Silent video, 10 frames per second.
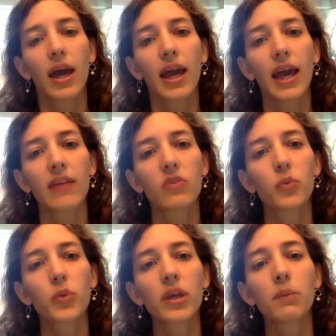it's
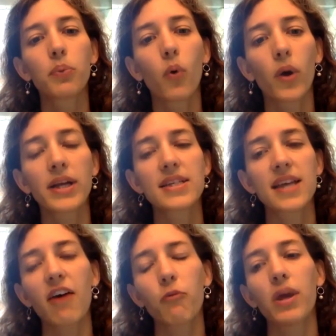really important to
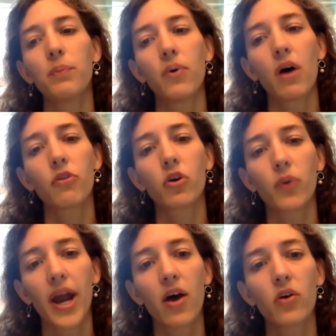have people on the
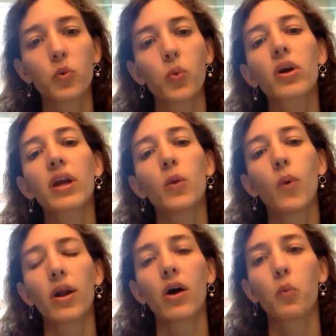ground working
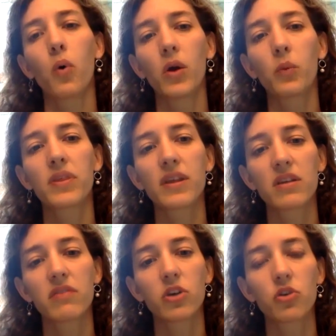one-on-one with
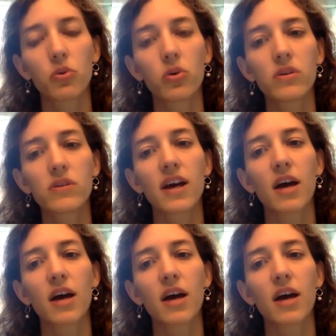individuals.